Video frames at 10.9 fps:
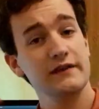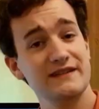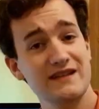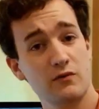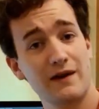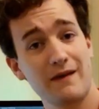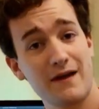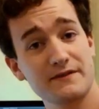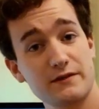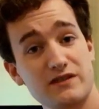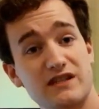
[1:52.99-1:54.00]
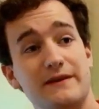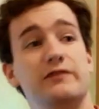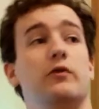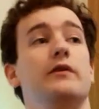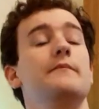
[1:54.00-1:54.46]
You see, the way maps used to
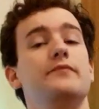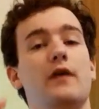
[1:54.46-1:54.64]
be drawn,